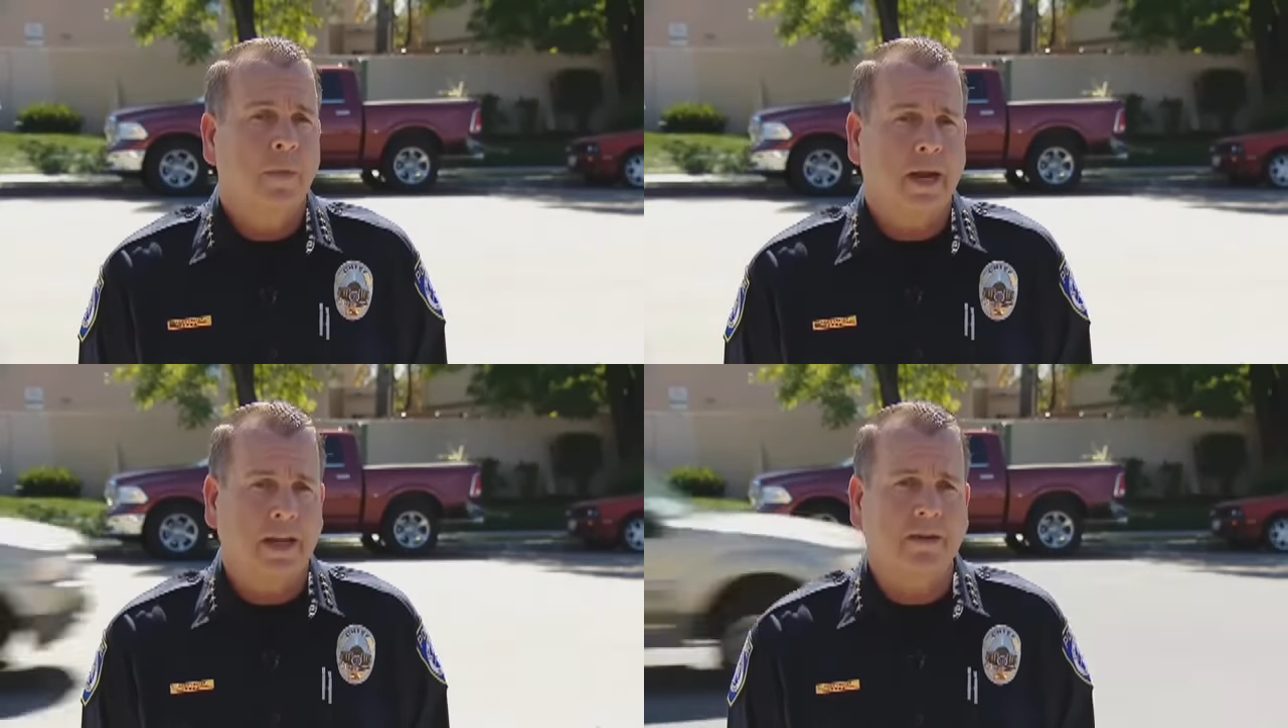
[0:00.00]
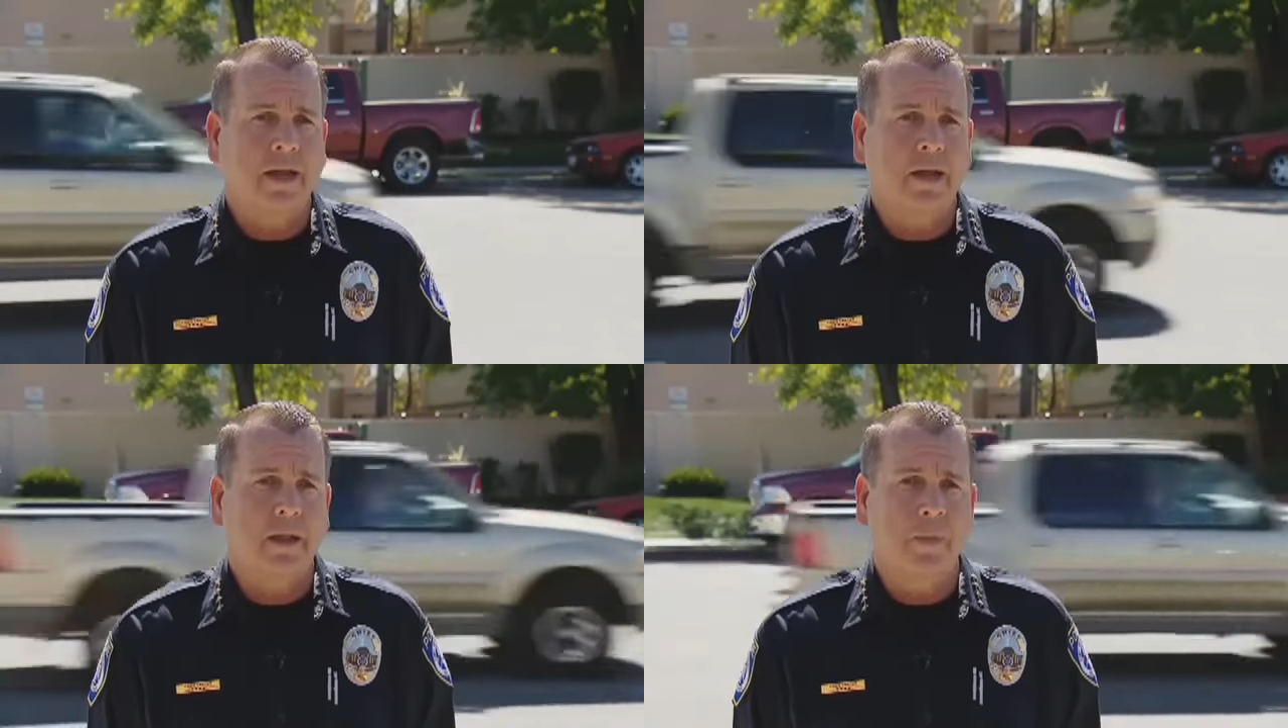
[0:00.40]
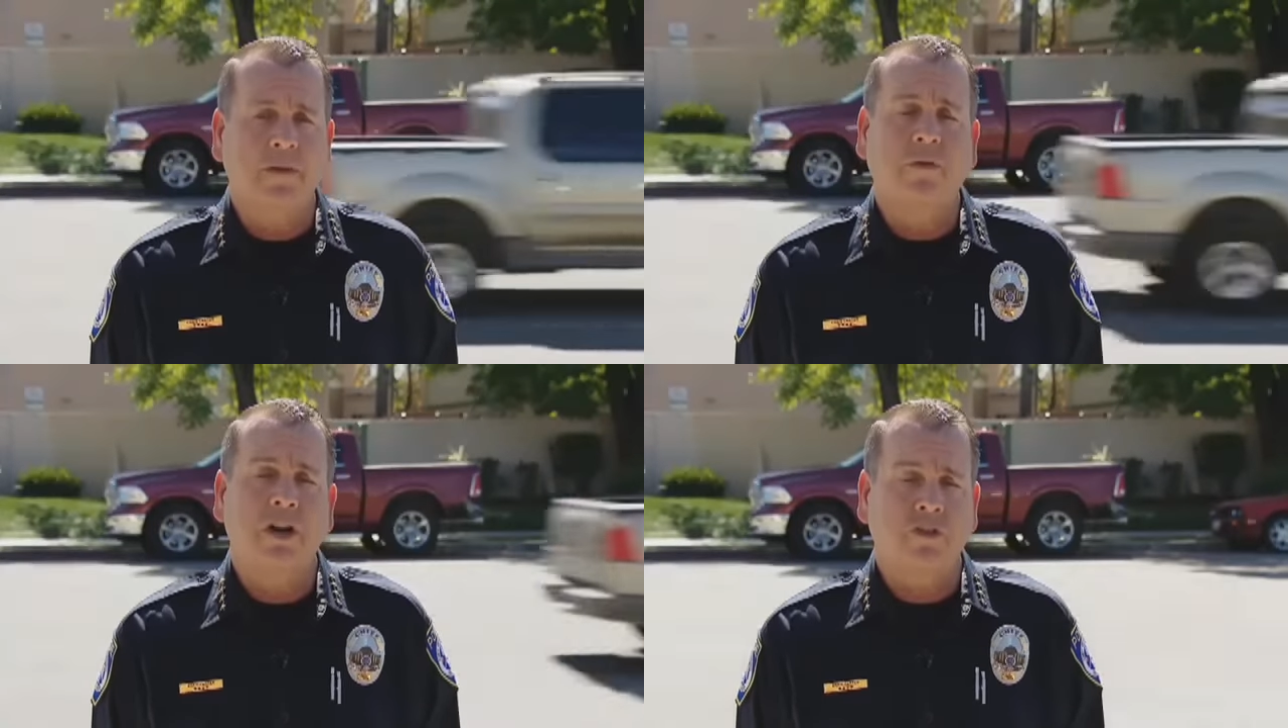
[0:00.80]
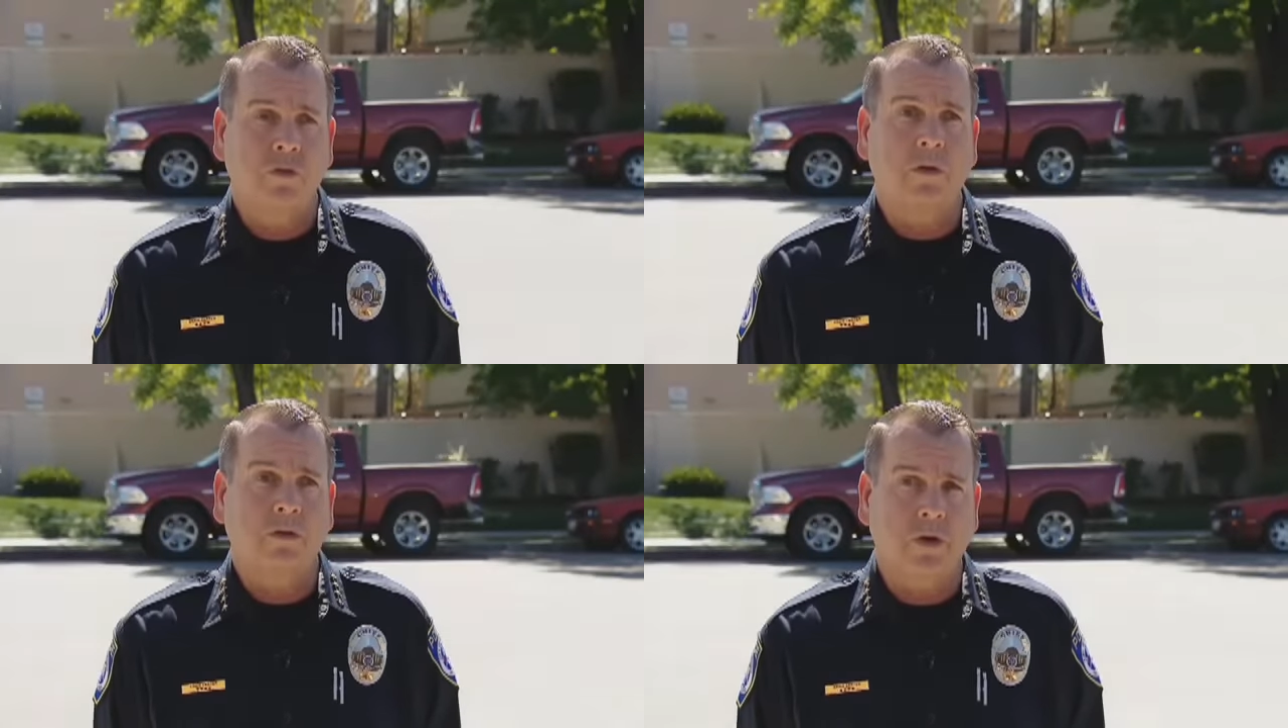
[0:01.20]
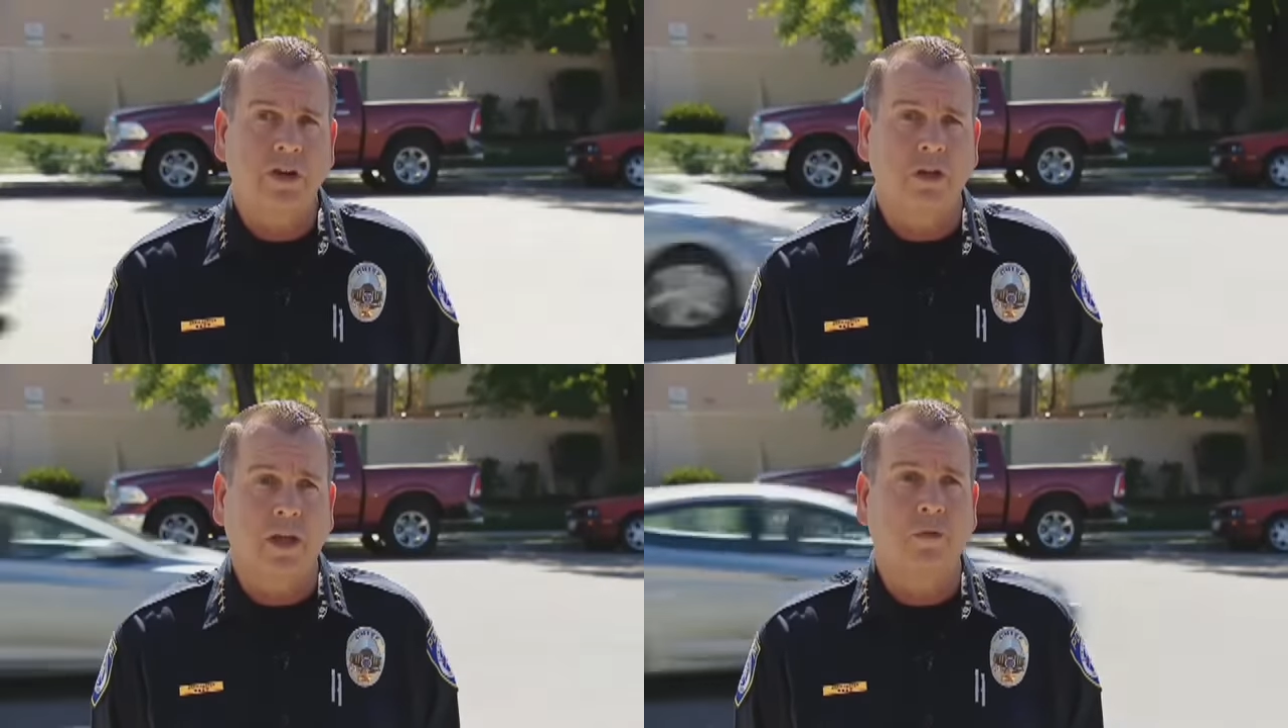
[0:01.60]
but I got to tell you that my
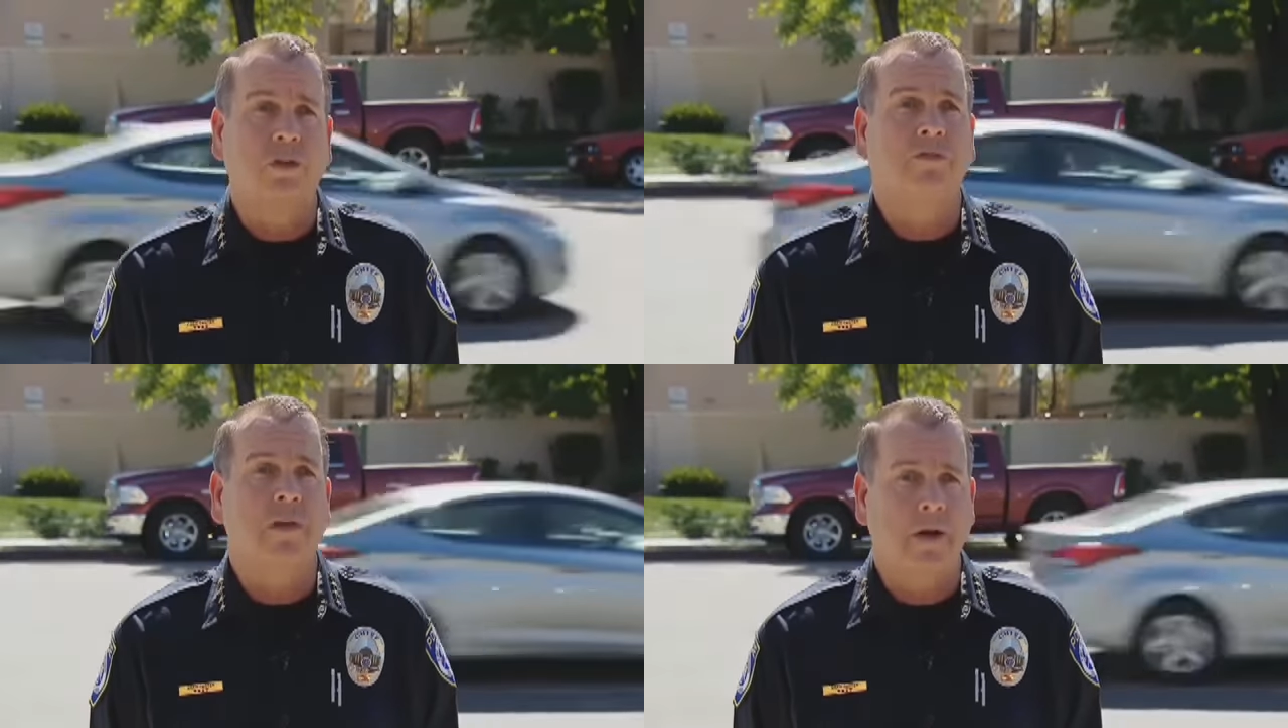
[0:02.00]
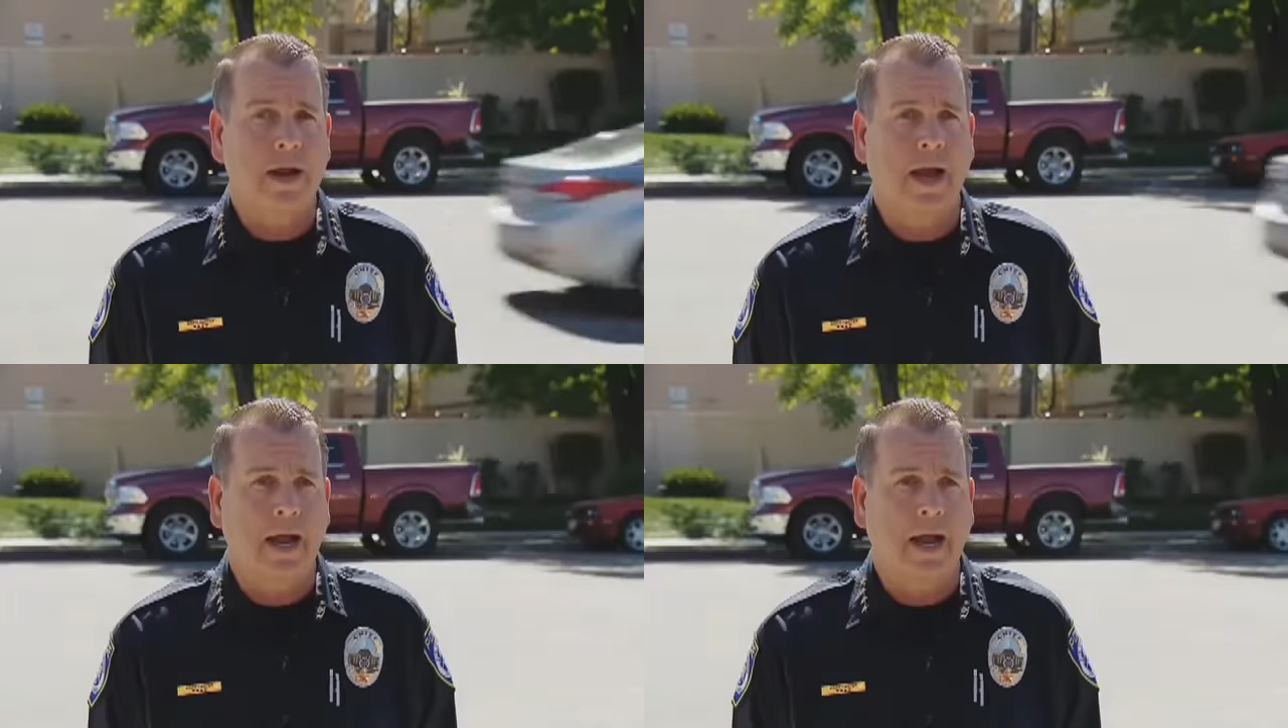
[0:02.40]
frustration level is very